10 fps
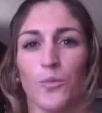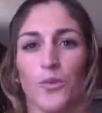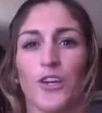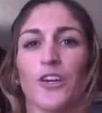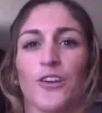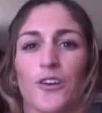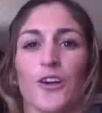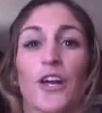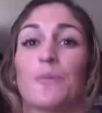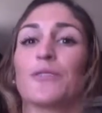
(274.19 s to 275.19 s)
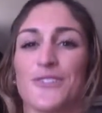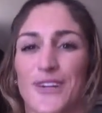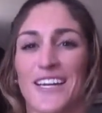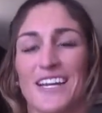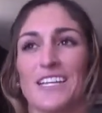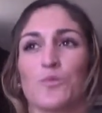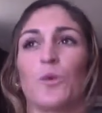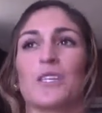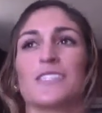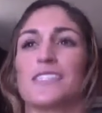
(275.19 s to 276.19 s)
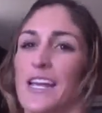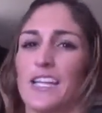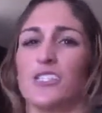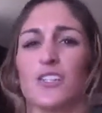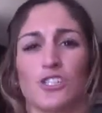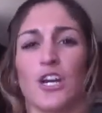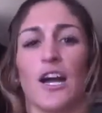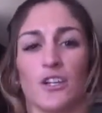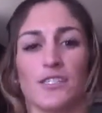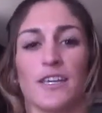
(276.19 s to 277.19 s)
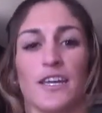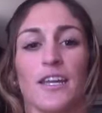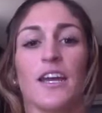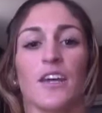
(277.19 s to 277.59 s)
they are able to recognize what stage that the child is in,